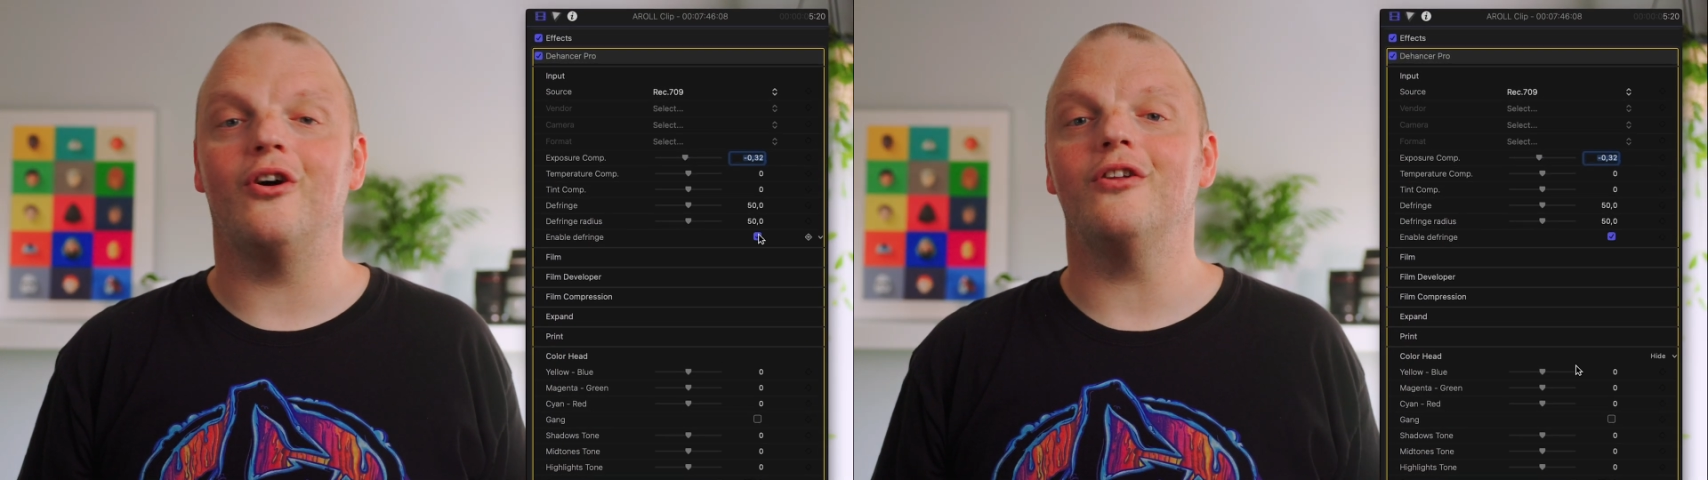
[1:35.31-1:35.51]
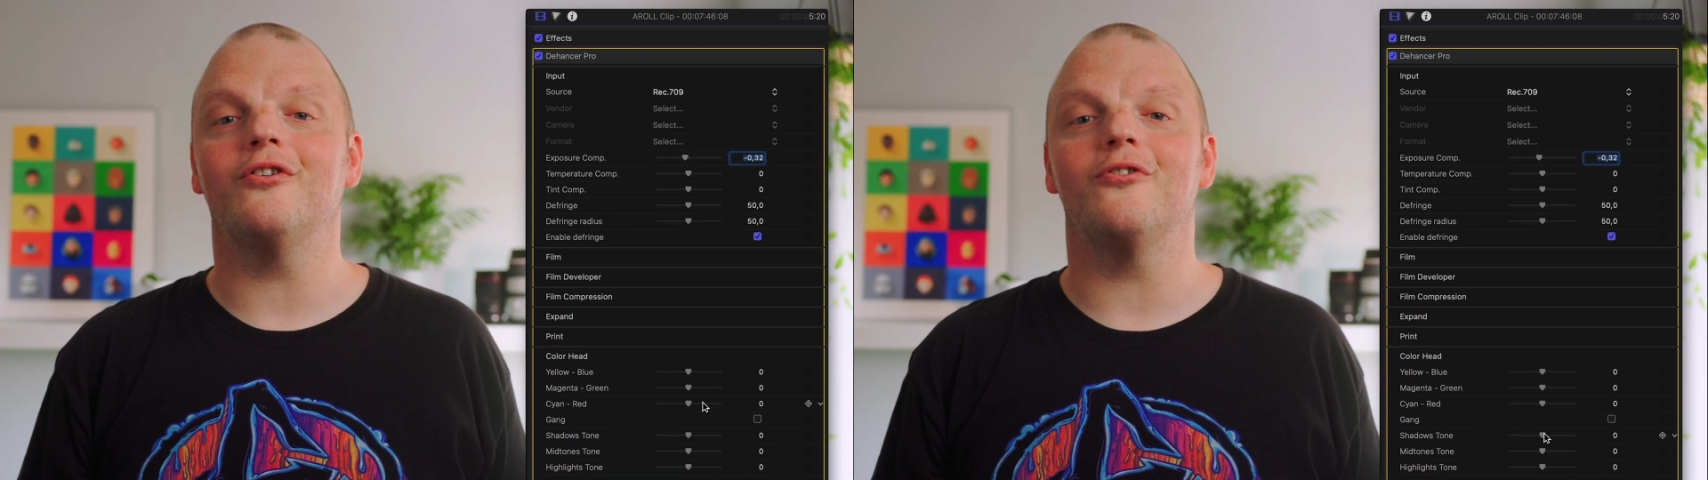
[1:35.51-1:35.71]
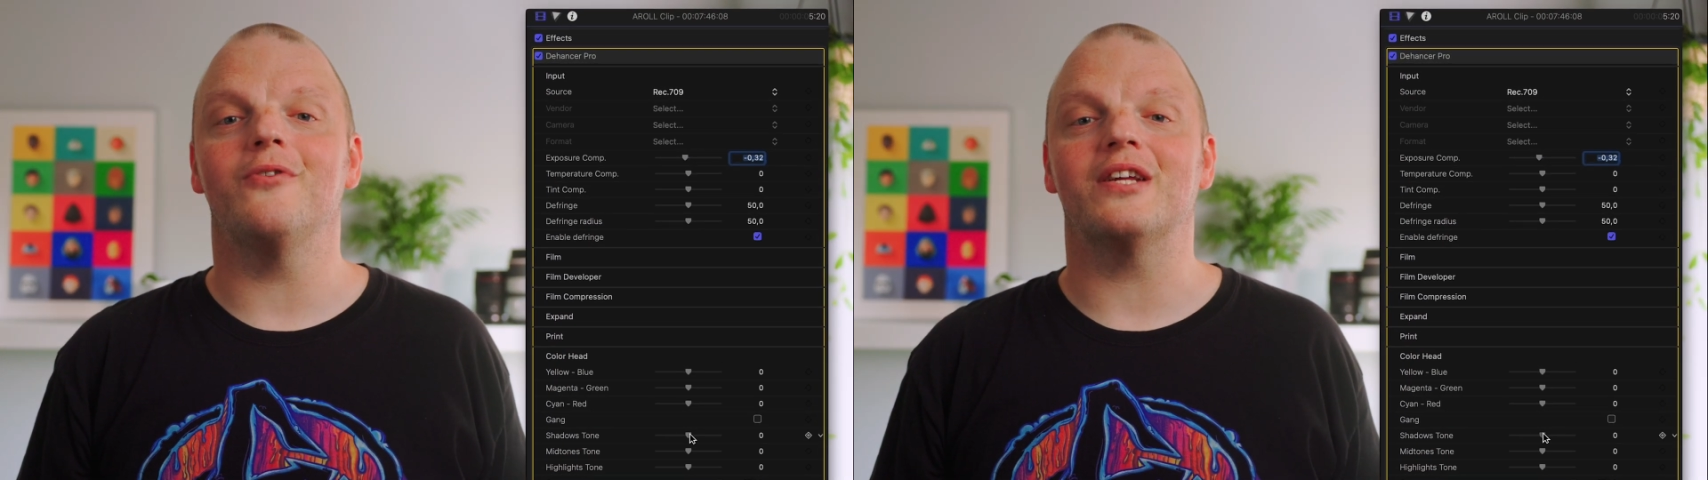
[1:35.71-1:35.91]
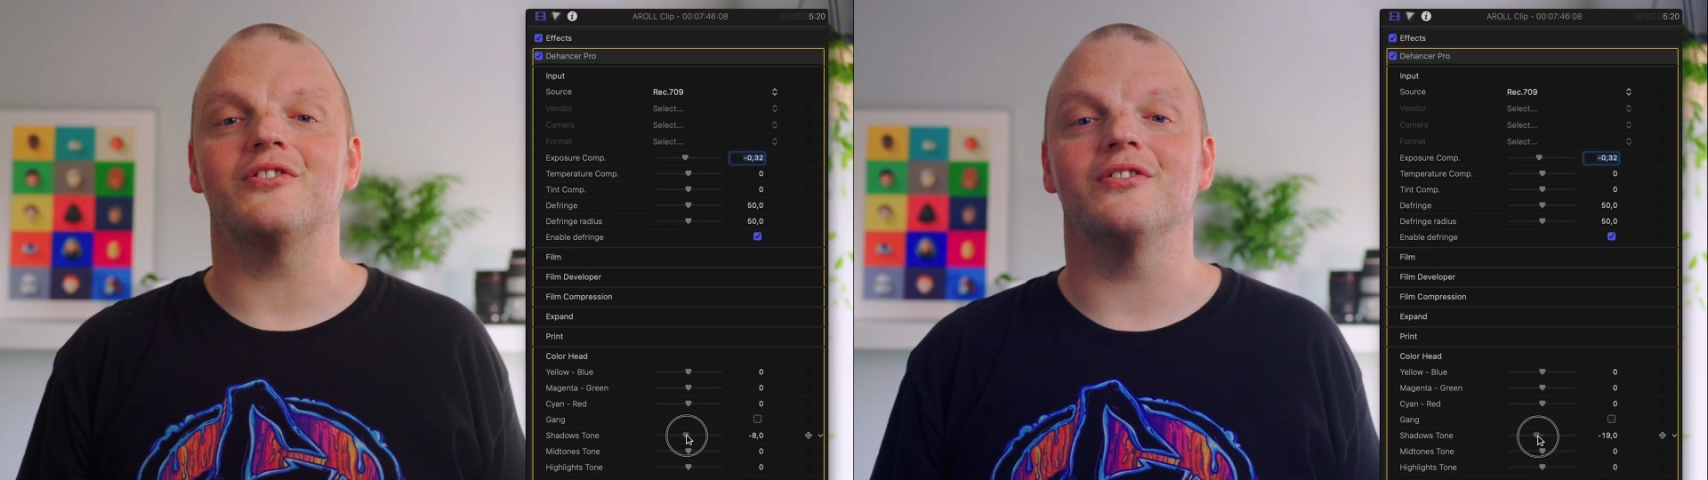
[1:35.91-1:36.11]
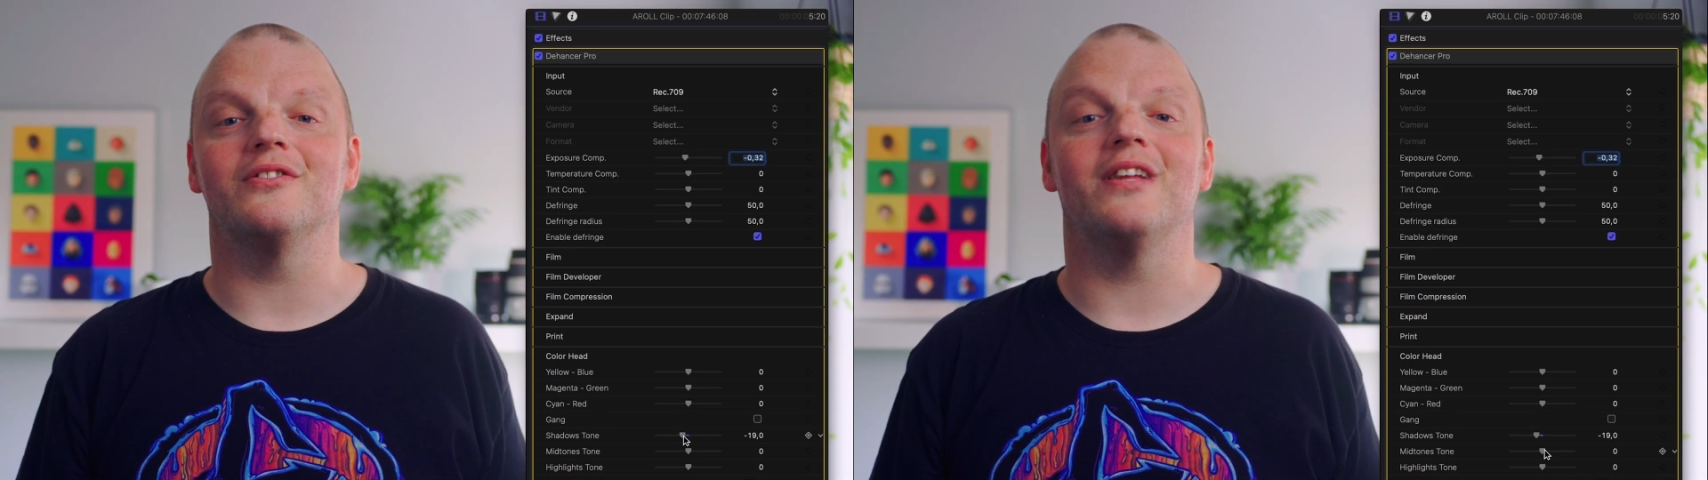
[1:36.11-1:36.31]
color
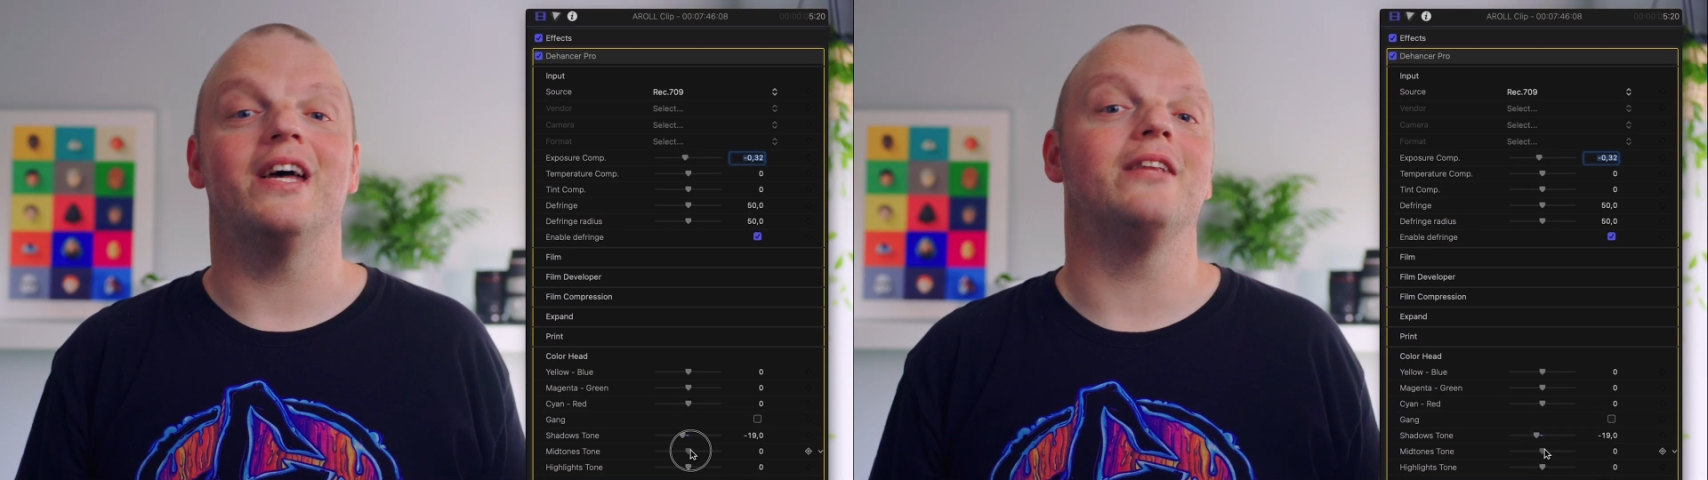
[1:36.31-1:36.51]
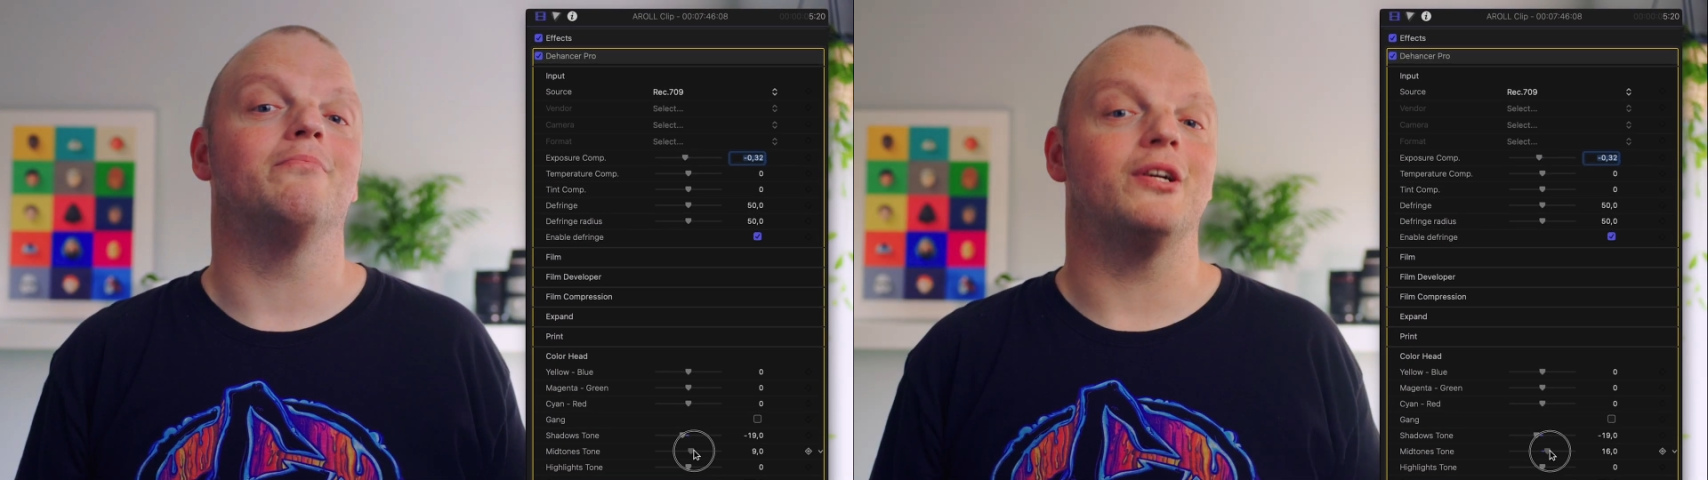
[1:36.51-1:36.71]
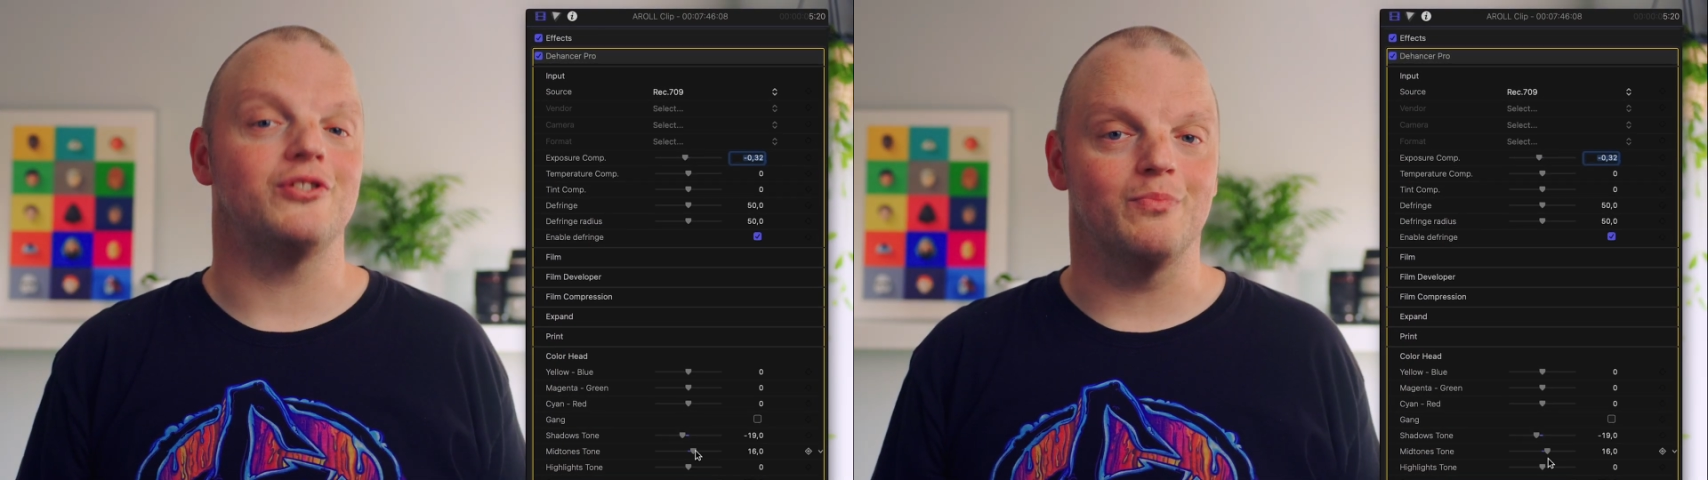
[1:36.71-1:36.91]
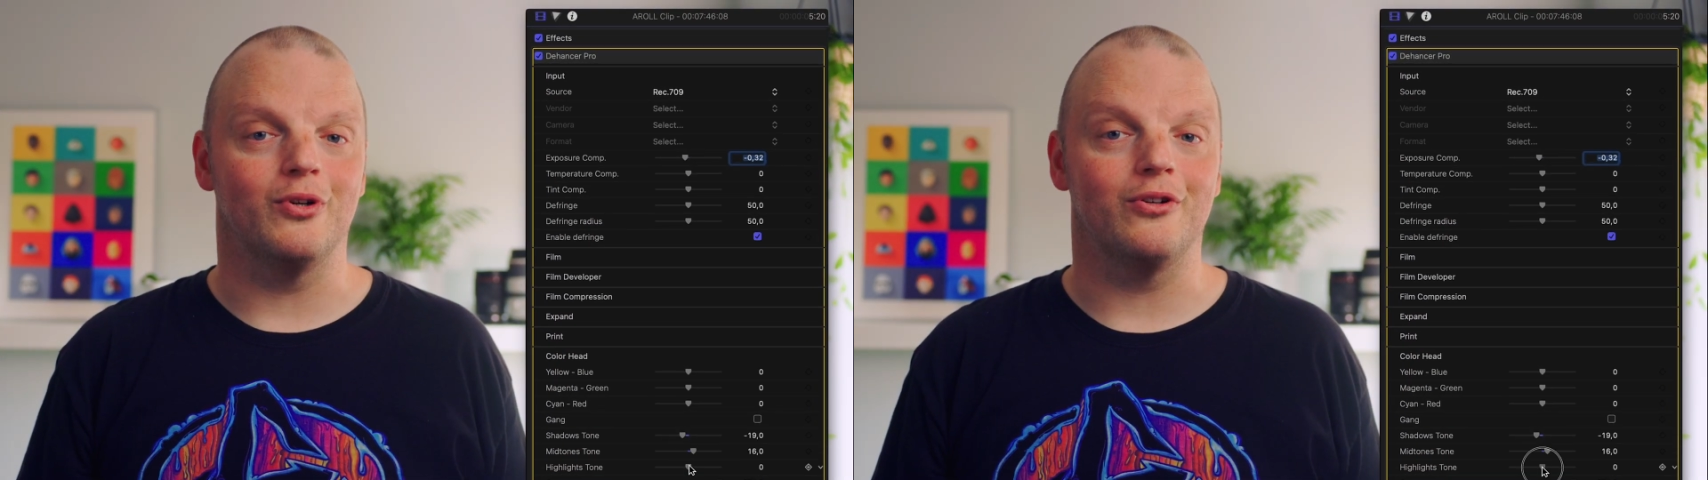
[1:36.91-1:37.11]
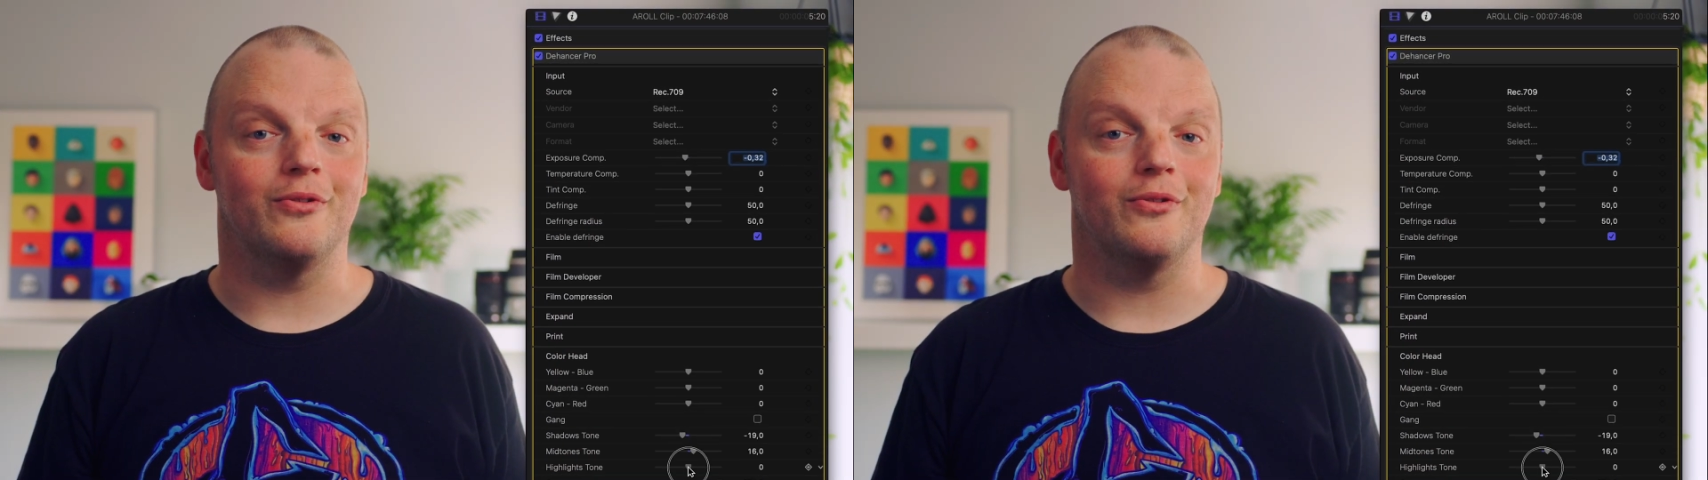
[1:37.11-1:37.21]
correction, and much more.